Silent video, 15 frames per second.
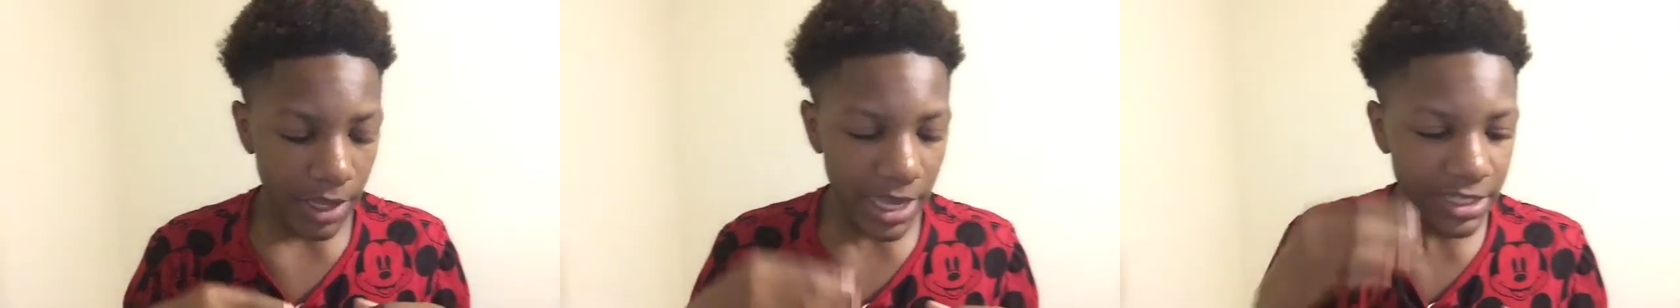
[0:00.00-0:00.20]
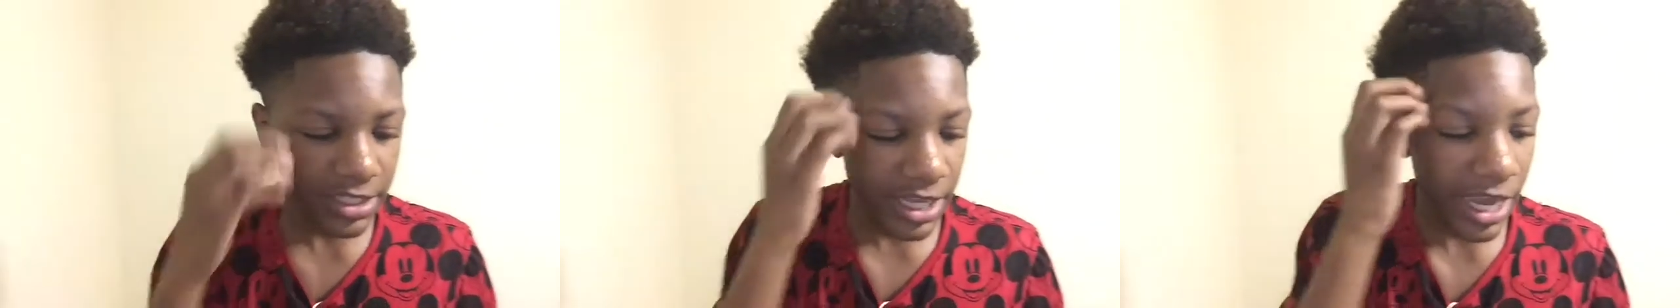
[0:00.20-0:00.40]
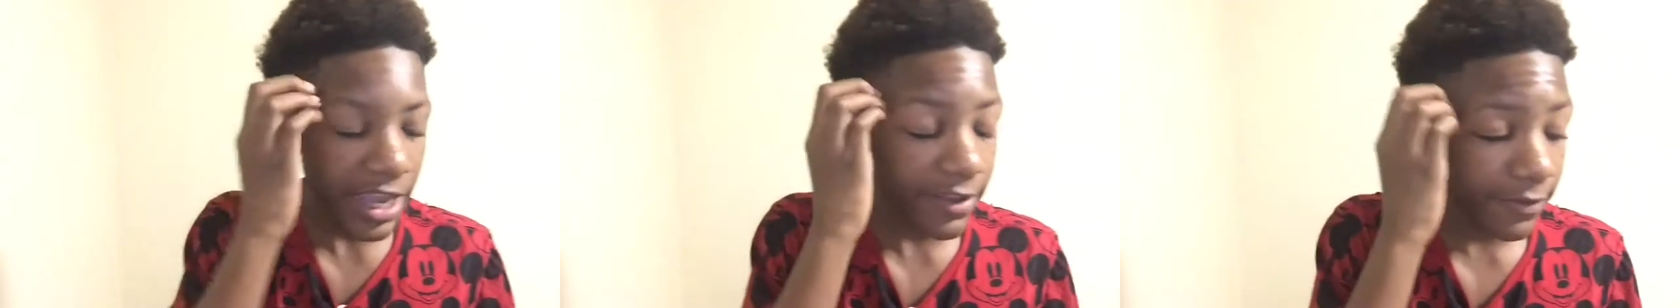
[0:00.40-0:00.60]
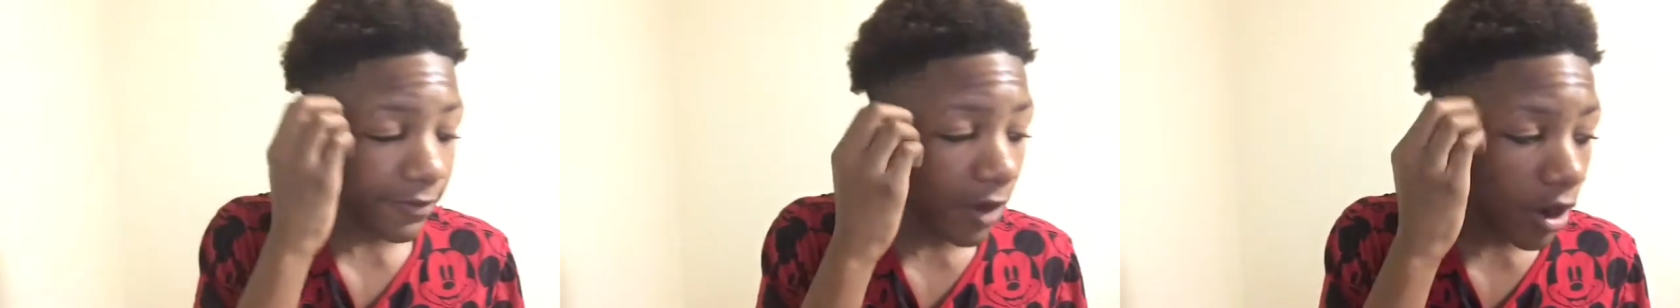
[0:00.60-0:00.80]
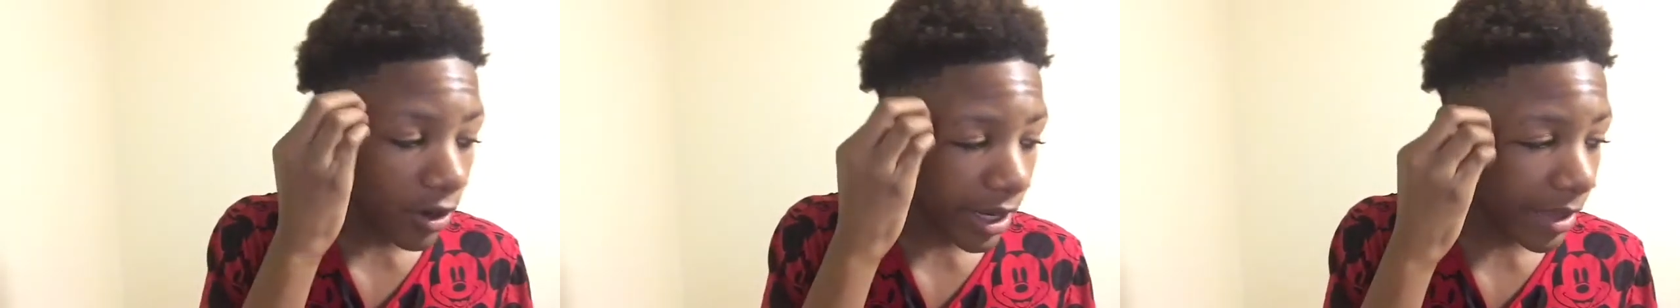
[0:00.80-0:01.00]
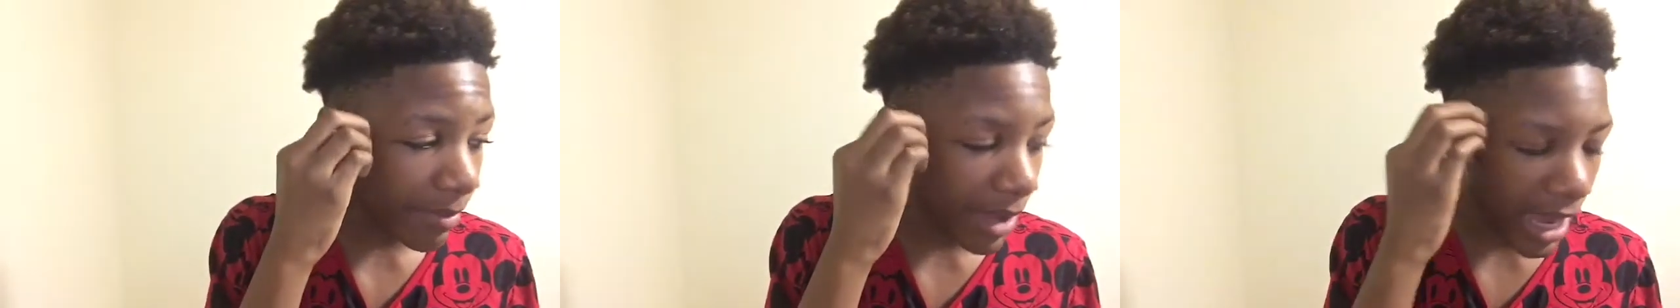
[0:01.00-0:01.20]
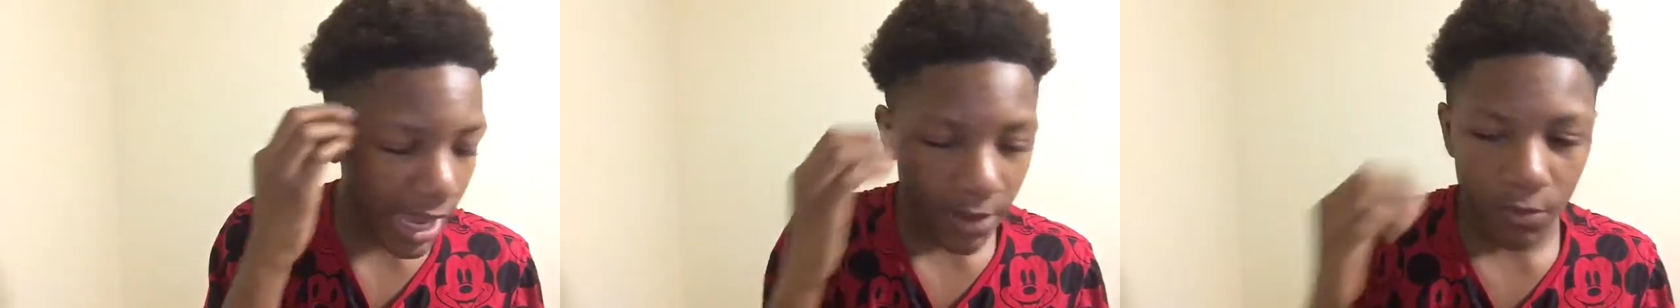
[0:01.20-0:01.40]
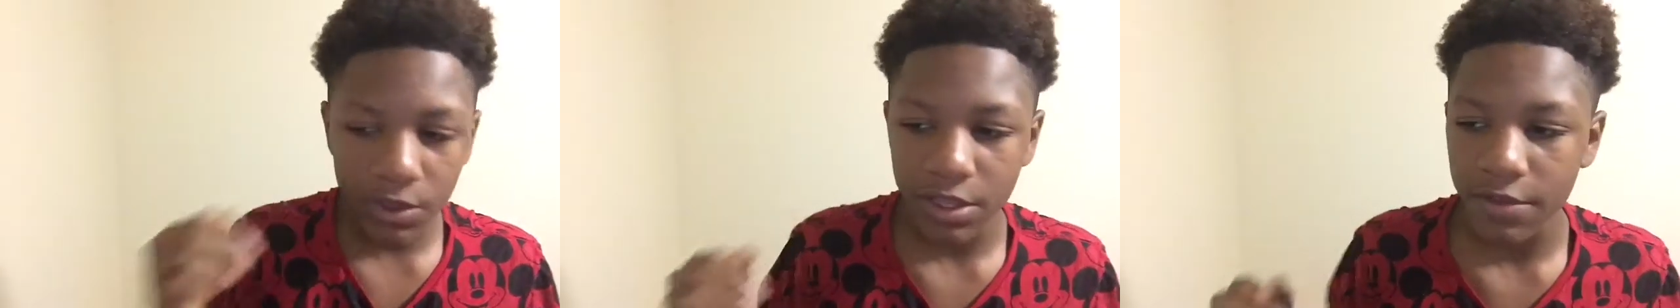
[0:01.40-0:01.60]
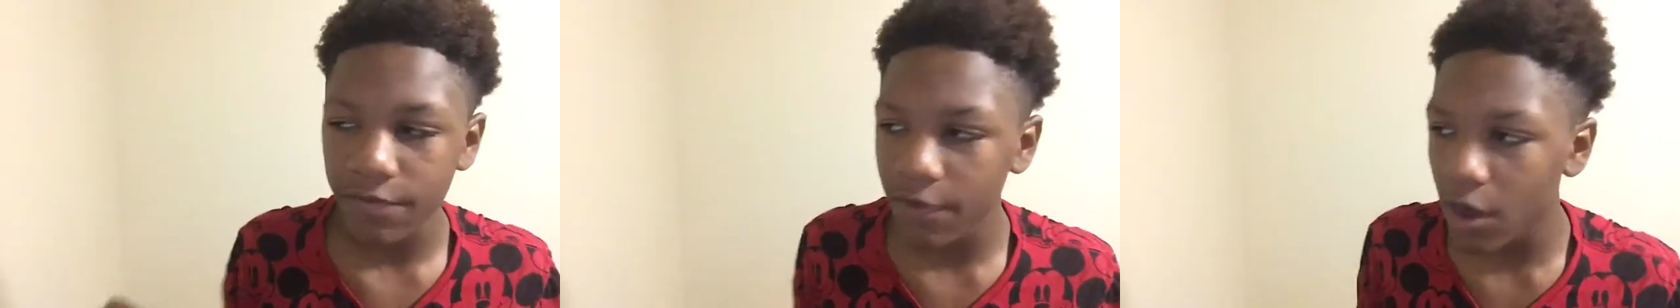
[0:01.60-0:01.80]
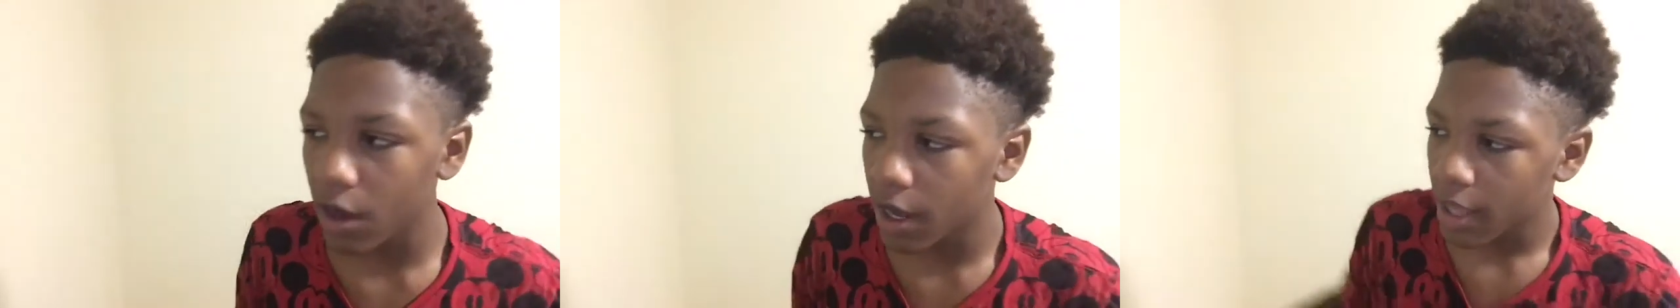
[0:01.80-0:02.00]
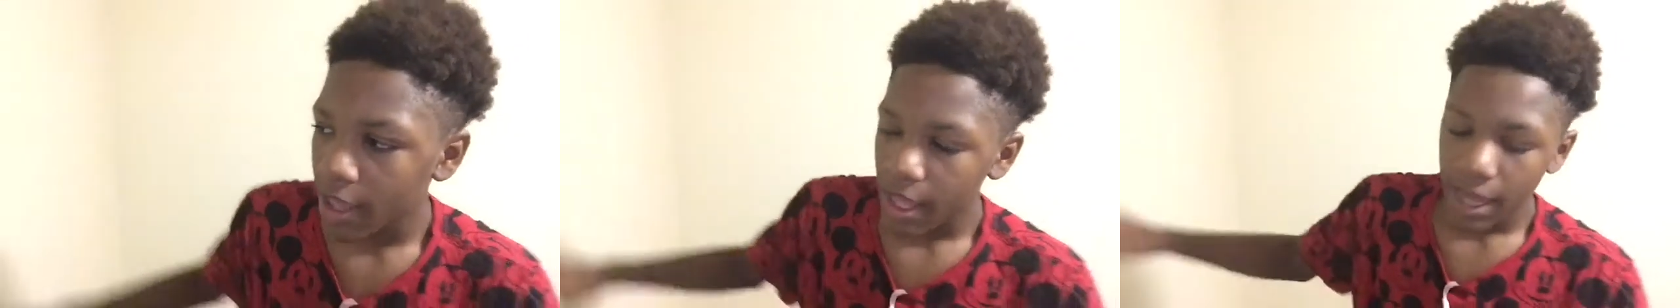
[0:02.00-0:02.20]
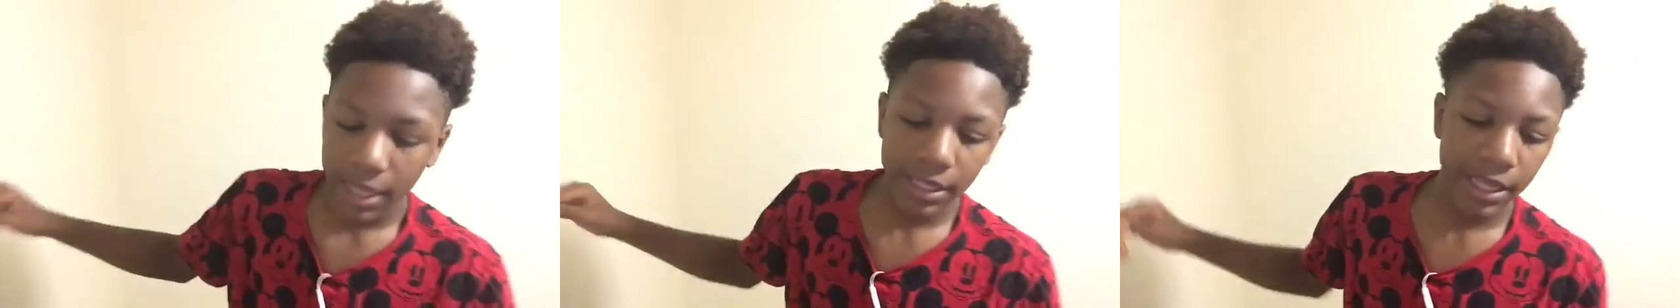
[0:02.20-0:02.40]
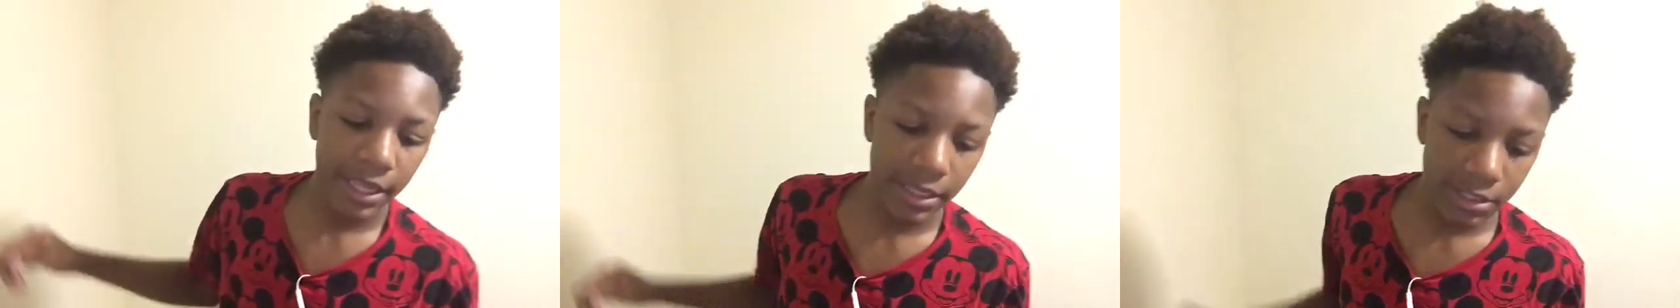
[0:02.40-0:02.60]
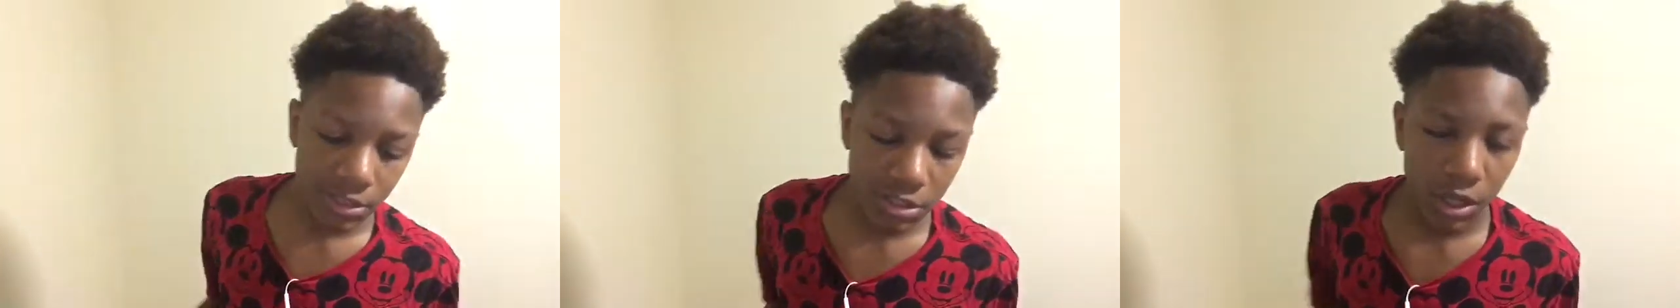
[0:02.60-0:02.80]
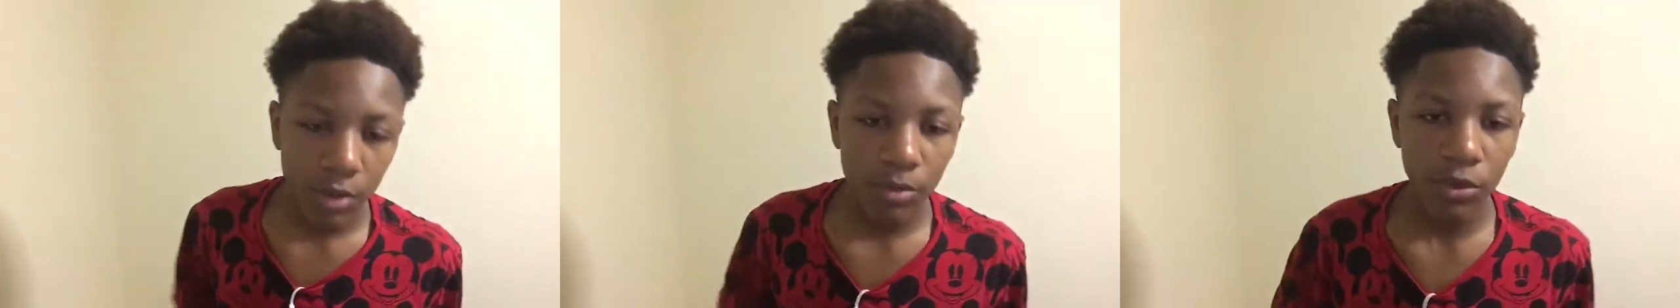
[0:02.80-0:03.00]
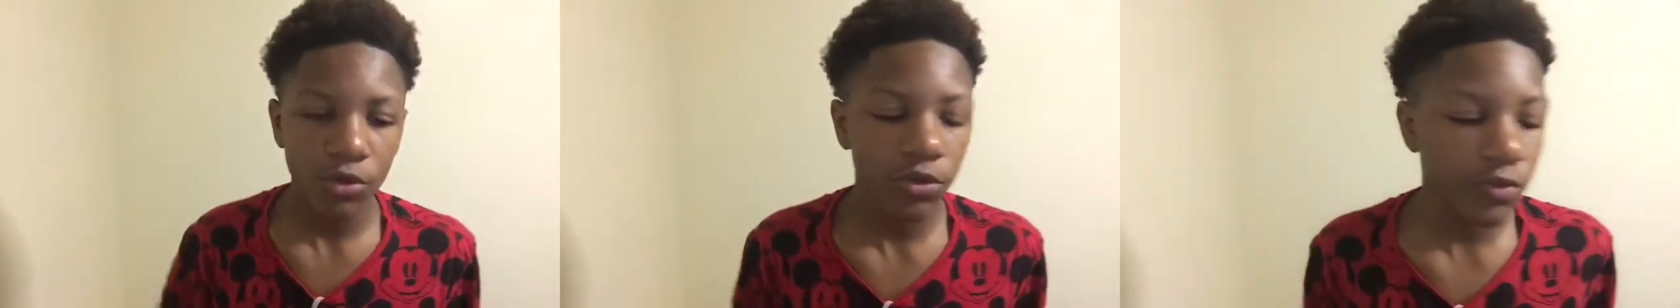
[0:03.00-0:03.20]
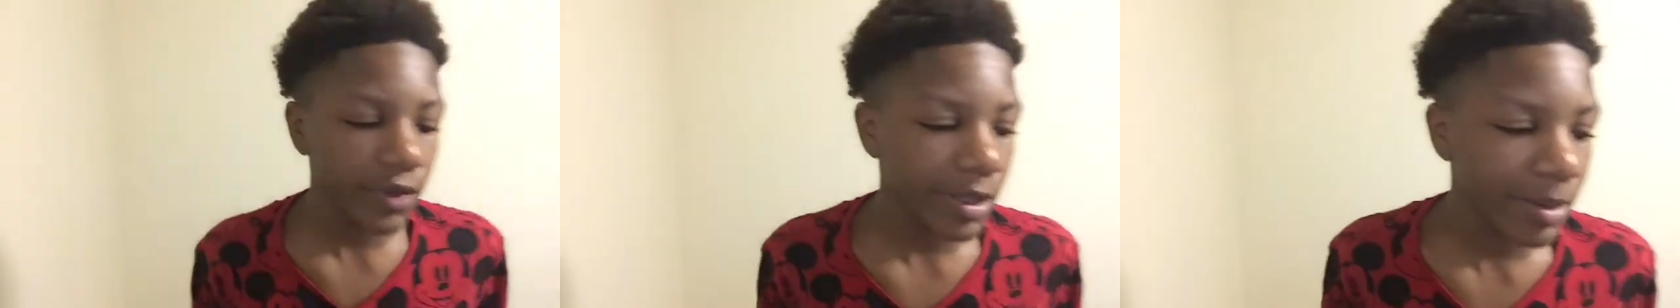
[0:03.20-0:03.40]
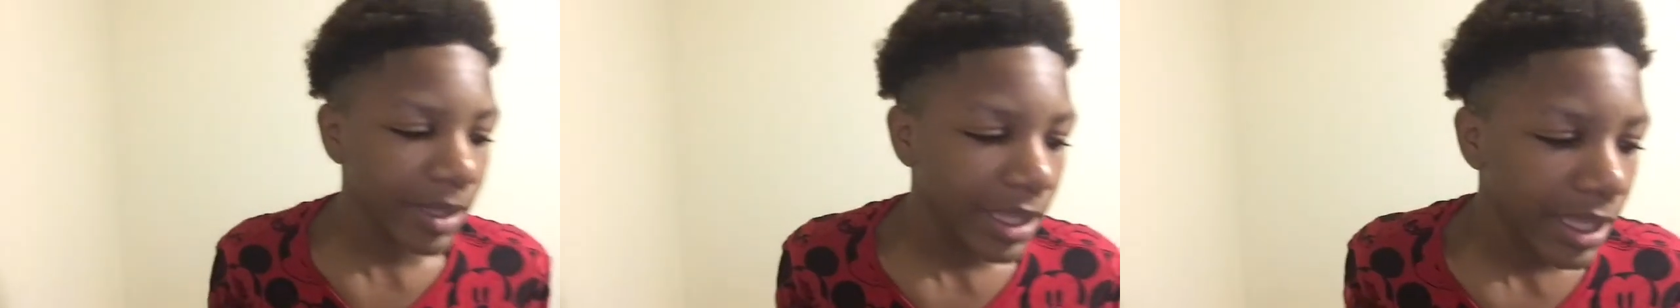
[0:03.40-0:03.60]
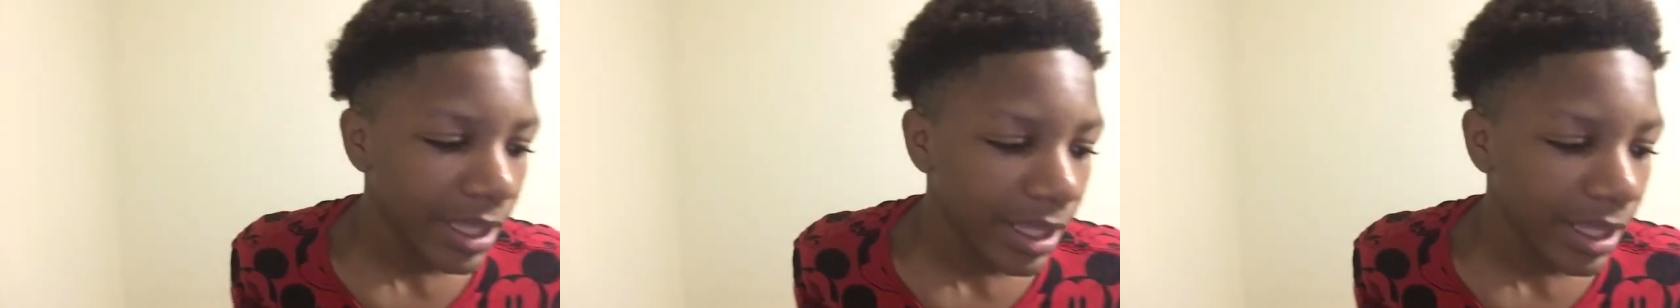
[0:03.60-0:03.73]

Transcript: Actually, I ain't fall that bad. I ain't really fall. I like stumble, you feel me?